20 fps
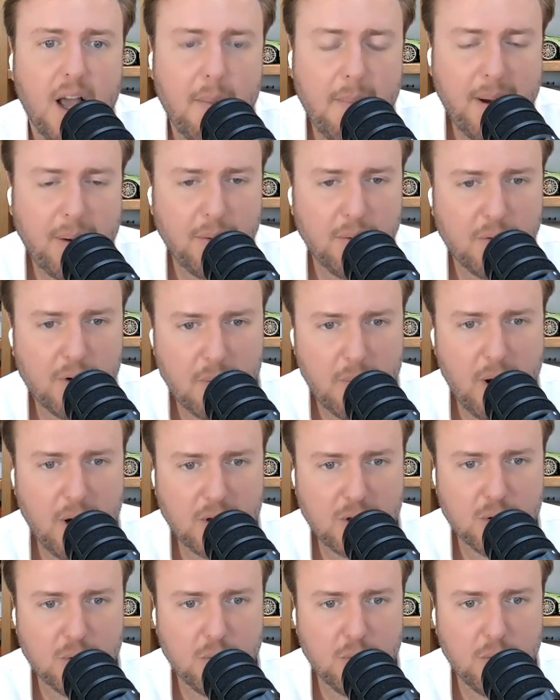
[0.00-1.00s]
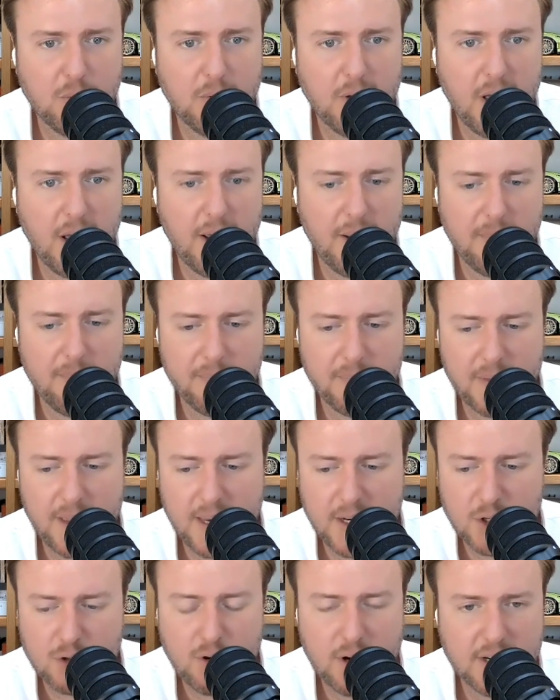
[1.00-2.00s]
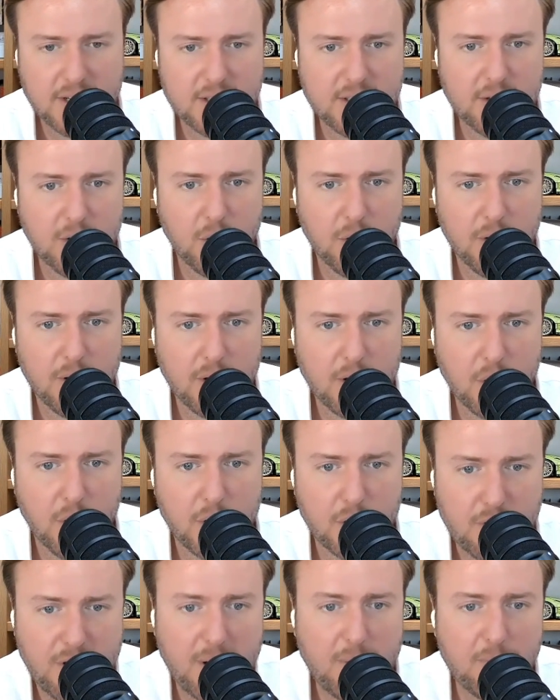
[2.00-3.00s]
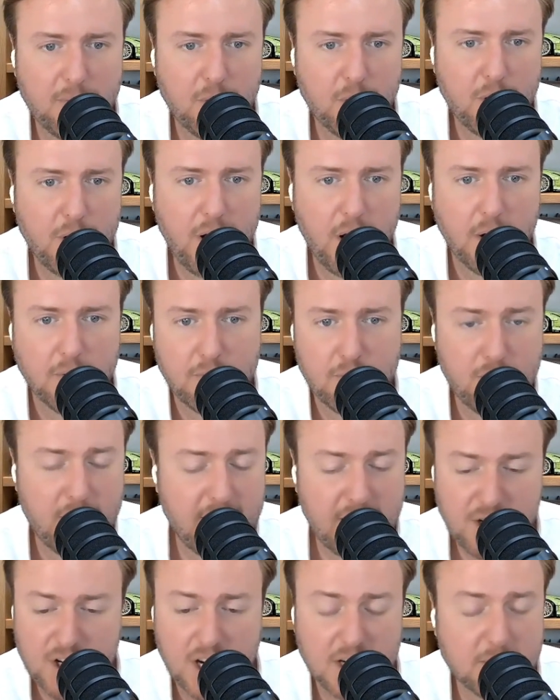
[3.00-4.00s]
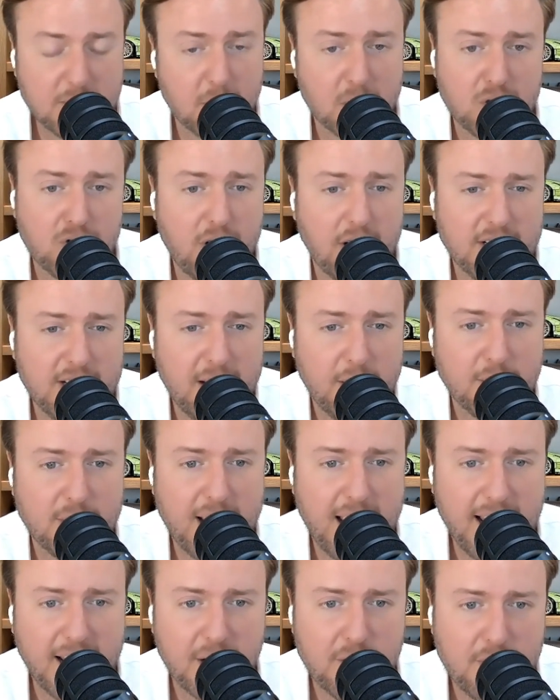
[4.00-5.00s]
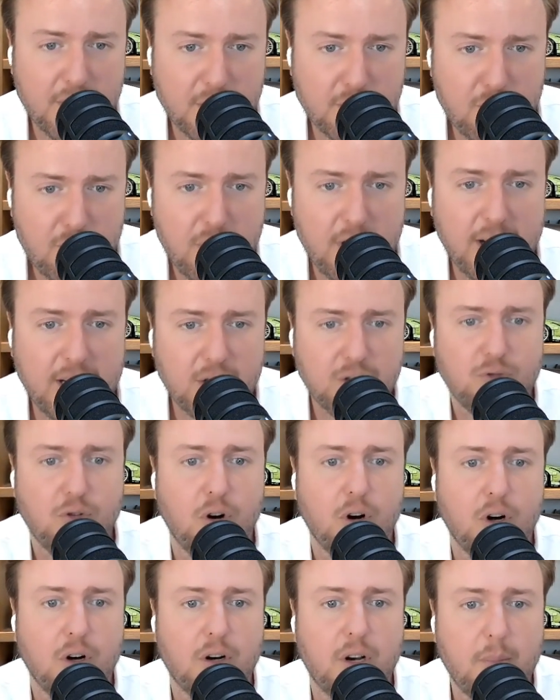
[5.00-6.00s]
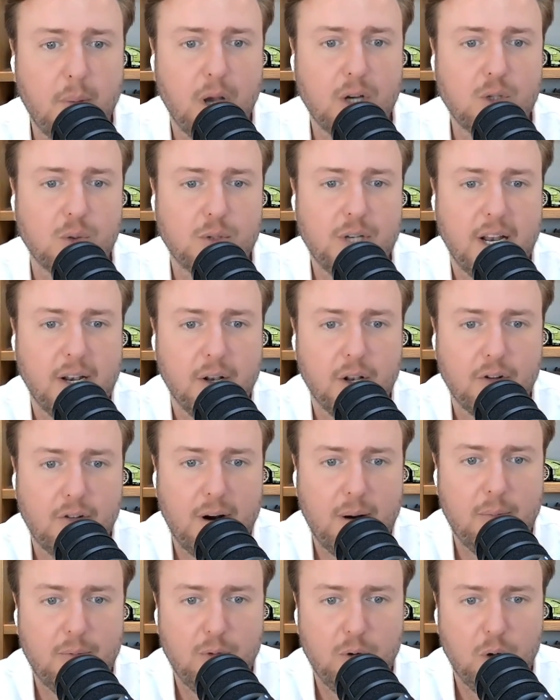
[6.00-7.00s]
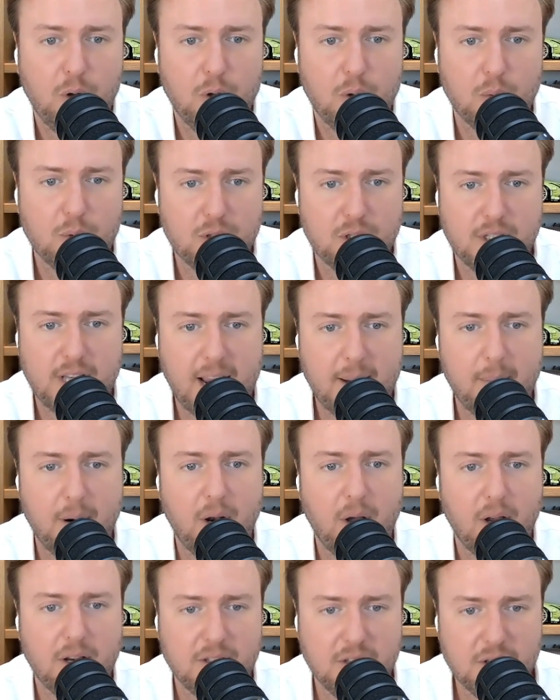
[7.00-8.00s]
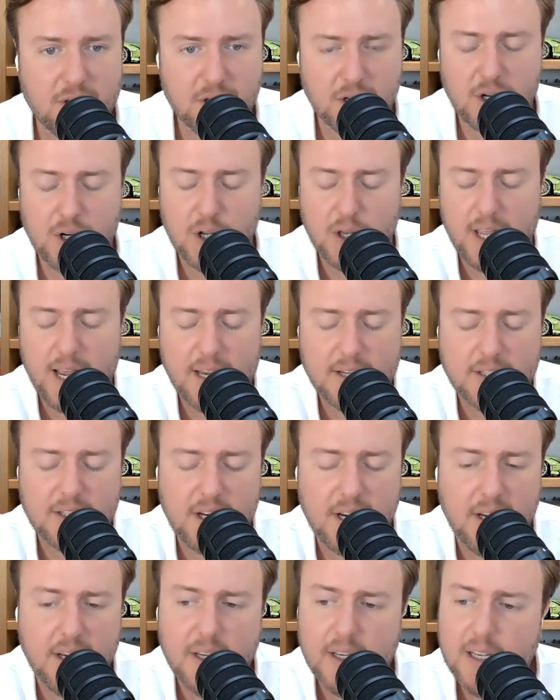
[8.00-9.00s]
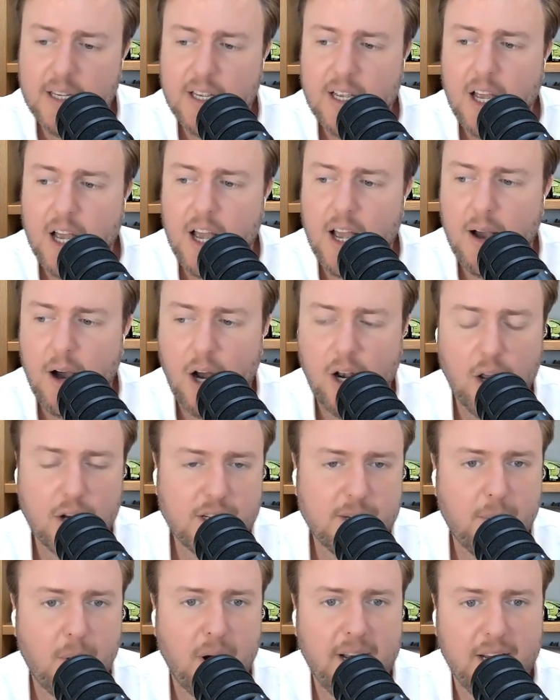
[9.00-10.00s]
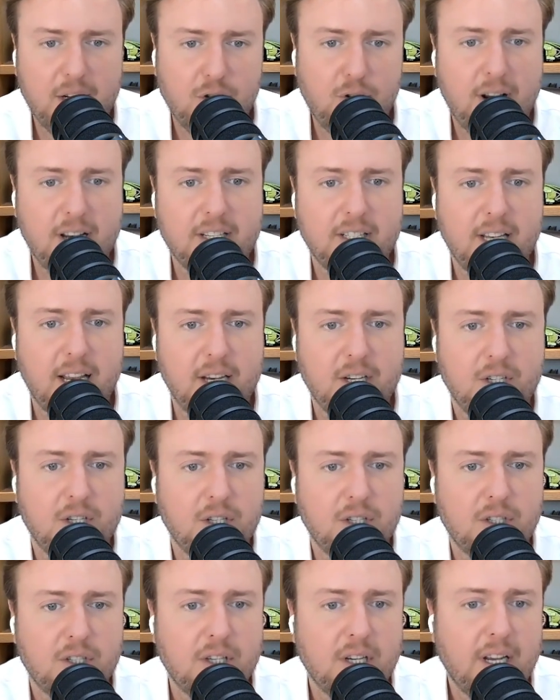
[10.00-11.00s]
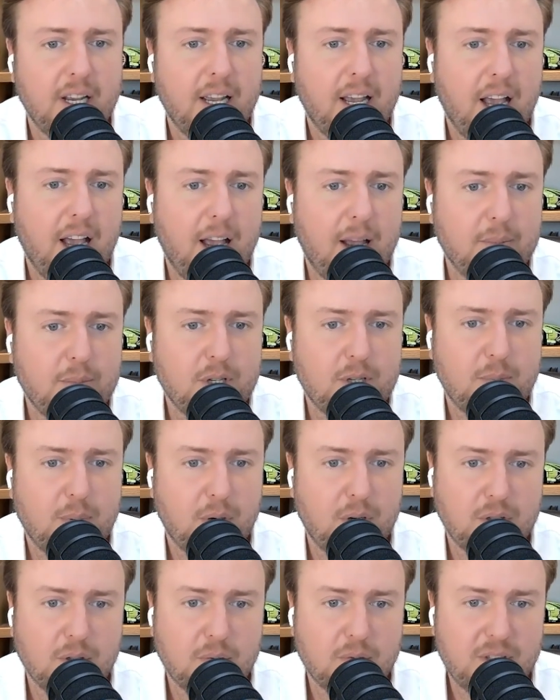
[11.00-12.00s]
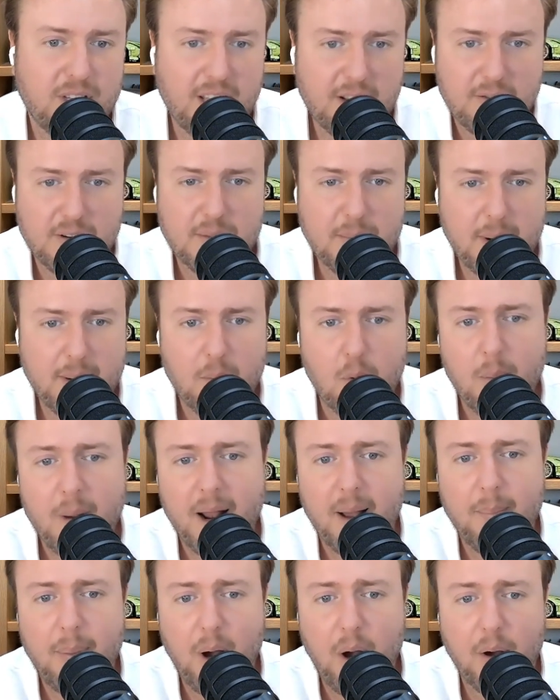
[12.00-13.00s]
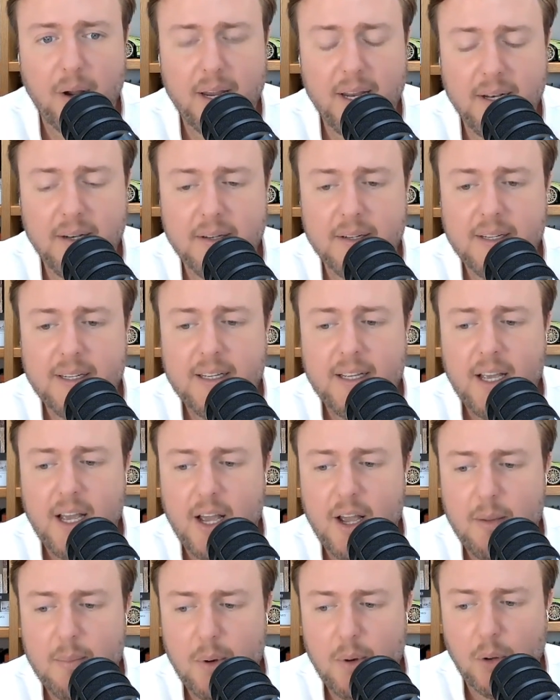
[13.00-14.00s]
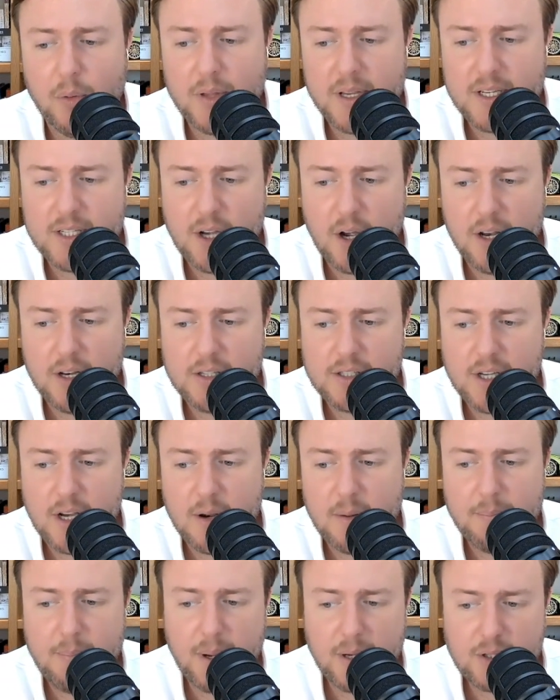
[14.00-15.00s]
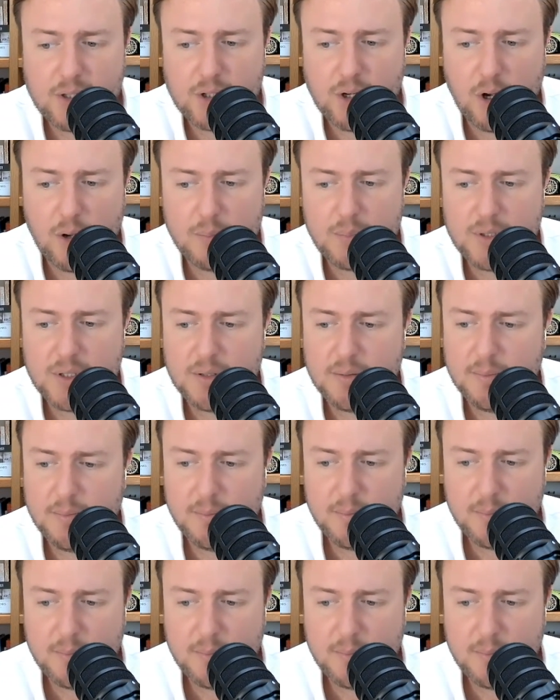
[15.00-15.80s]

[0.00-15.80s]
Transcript: amount of commercial interest on the ground floor unit. I've really changed my strategy now to anchor in a really strong commercial tenant on the ground floor that will stabilize and secure the asset. I like to buy near train stations just because obviously there is minimum amount of parking on these sites. So bus stops,